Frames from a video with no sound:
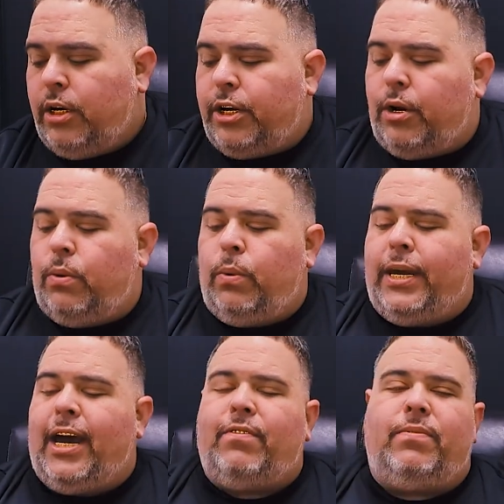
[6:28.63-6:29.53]
So we
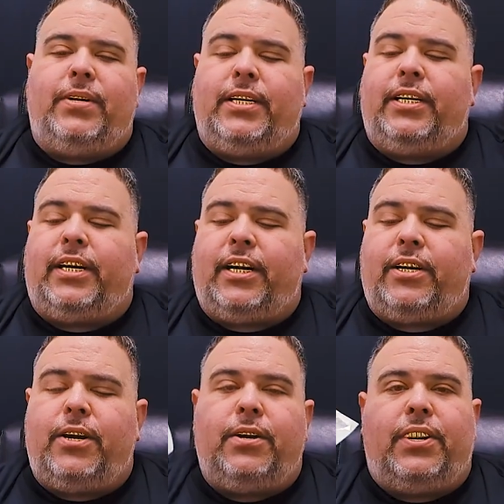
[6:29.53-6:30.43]
have them in the
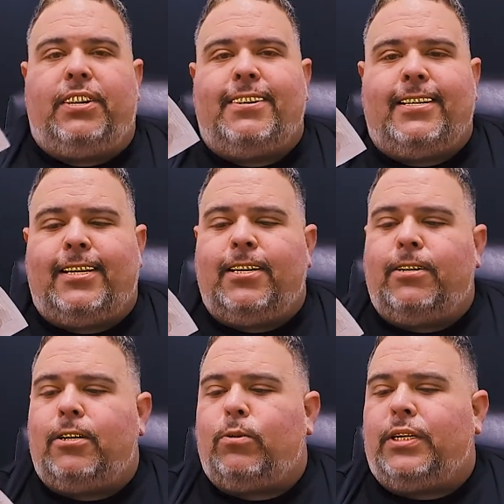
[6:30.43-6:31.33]
6-tooth and
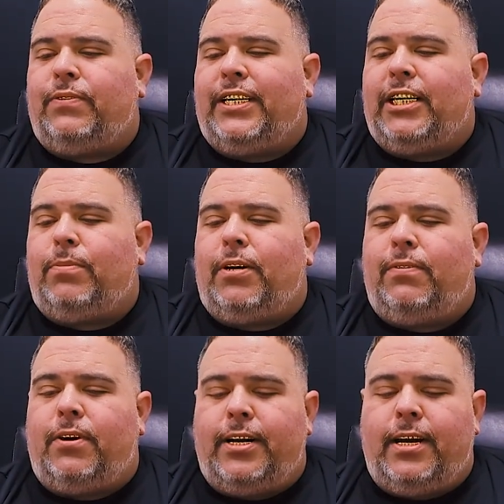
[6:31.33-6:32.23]
8-tooth available
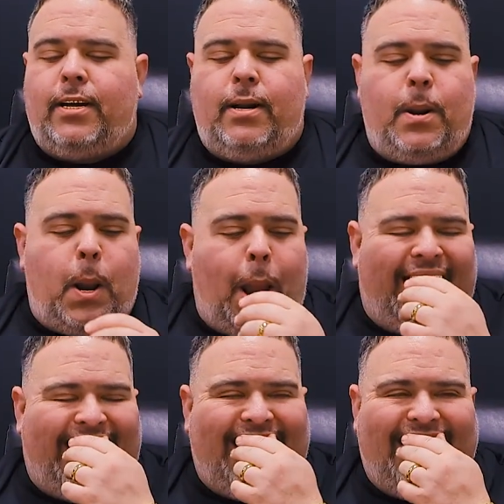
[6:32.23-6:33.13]
for you.
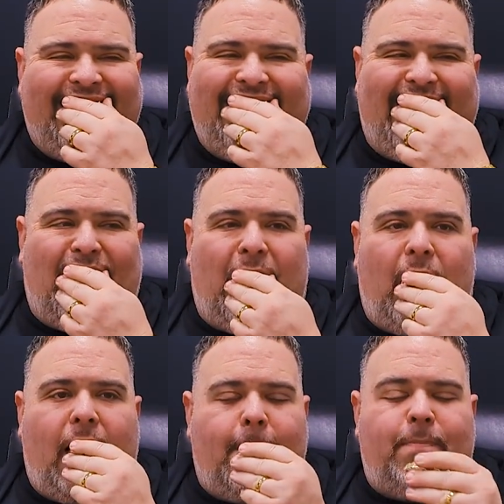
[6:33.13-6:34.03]
And
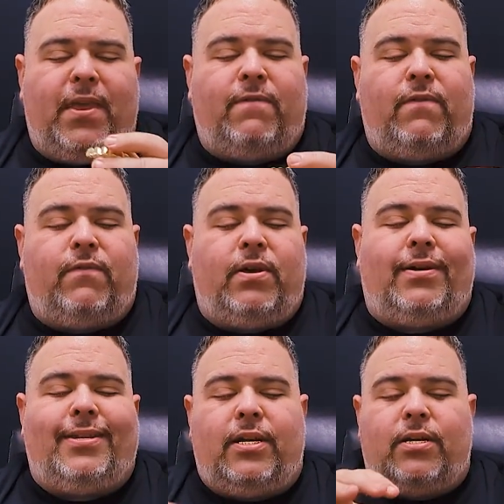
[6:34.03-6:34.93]
if you feel
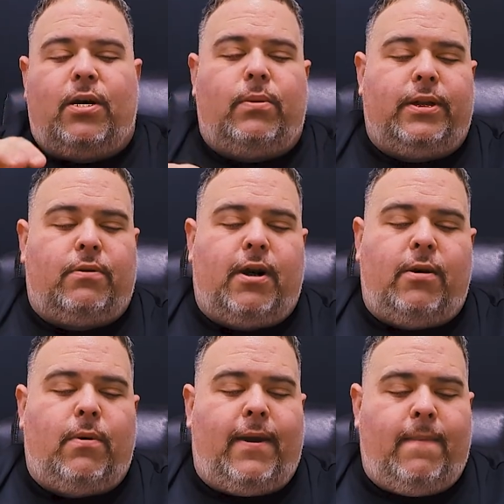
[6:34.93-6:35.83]
it didn't go in the right
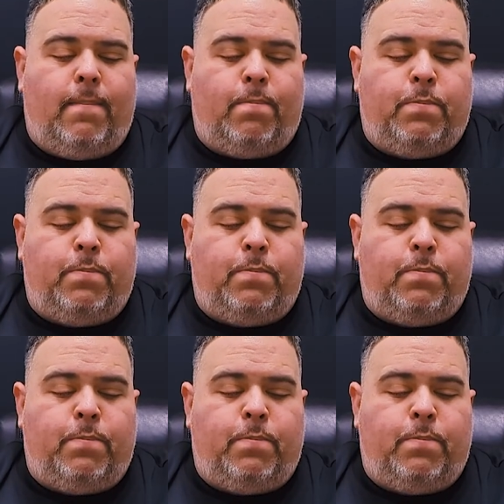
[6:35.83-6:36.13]
way,